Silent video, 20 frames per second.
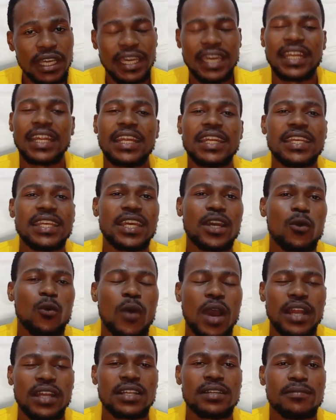Kennedy,
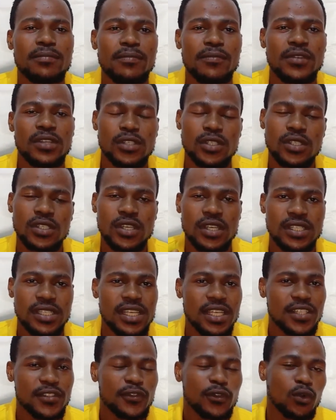one
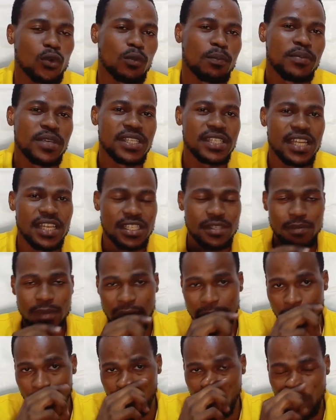successful
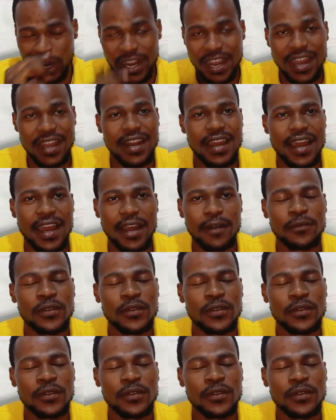businessman in all Ghana.